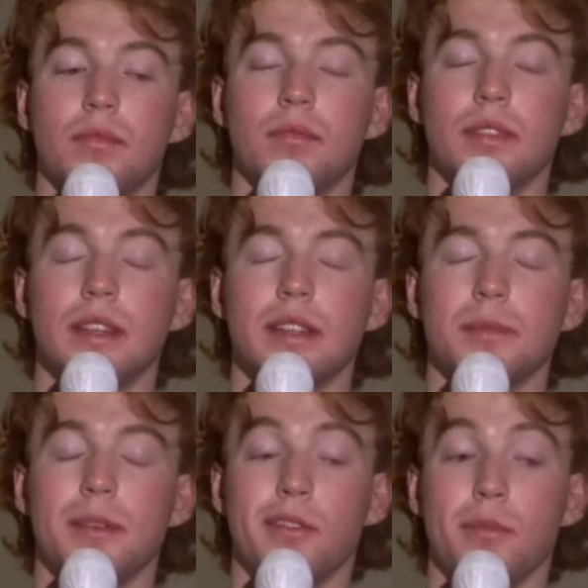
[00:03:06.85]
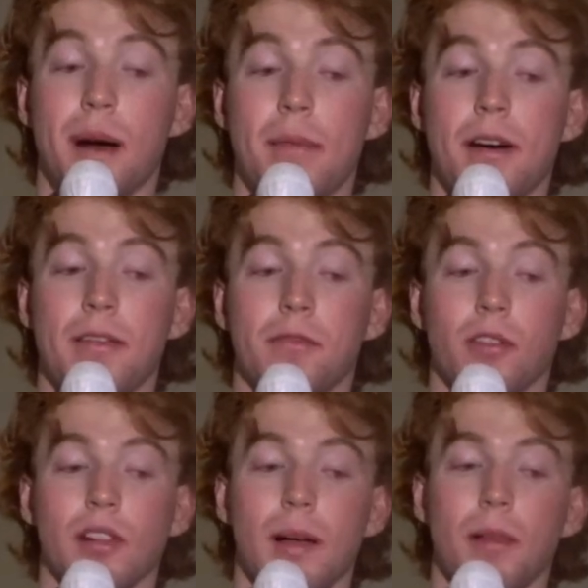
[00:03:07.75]
is a bit of a bummer for a
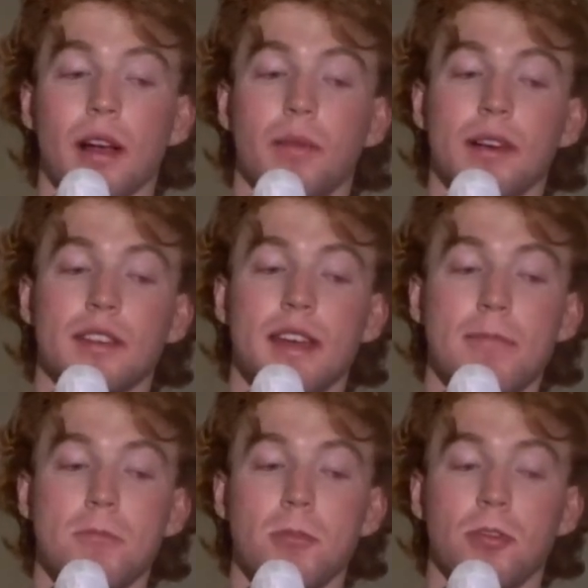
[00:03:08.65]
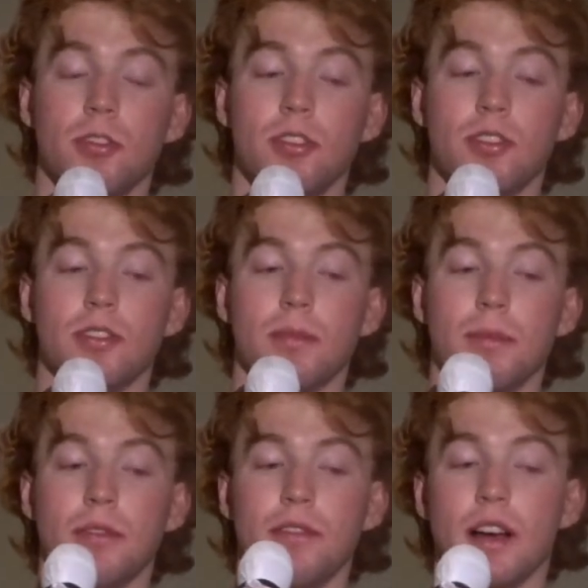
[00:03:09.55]
club like West Ham, who could use a bit of
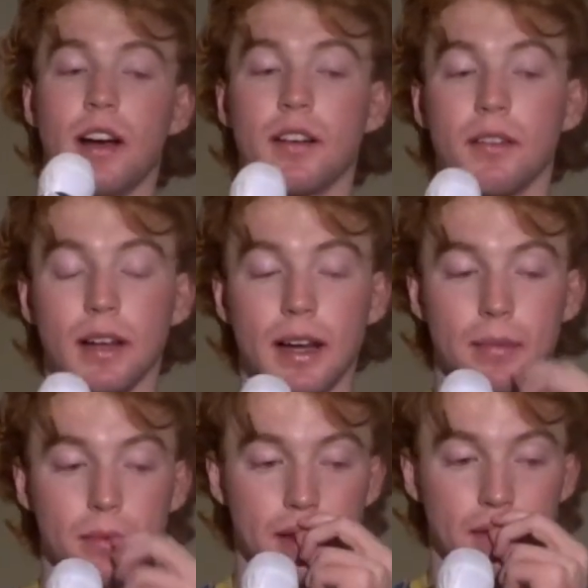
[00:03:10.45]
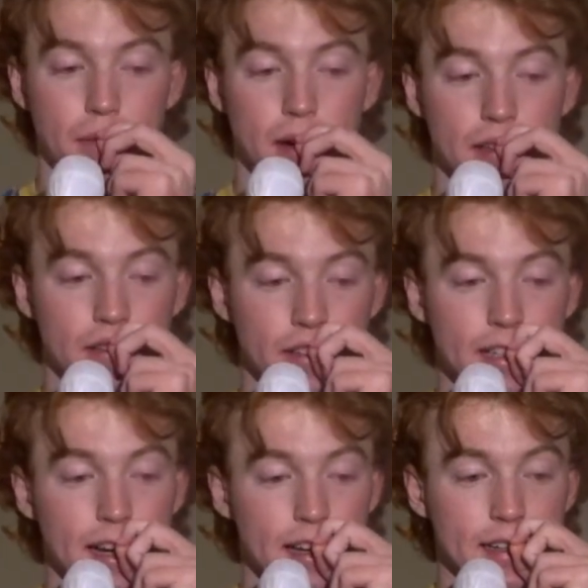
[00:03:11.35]
young, impressive
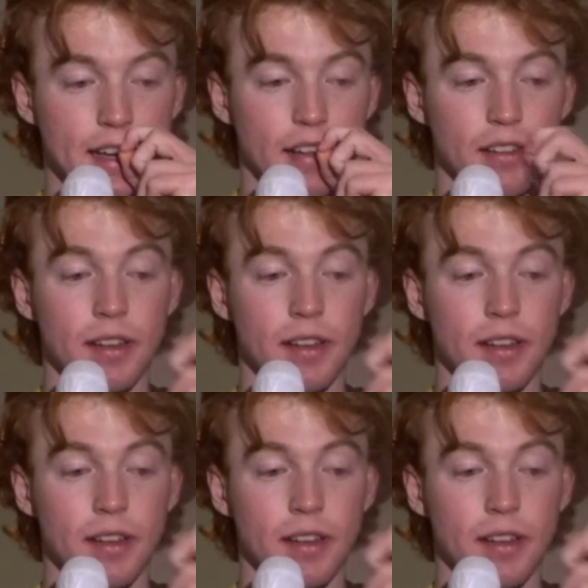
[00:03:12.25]
attacking talent.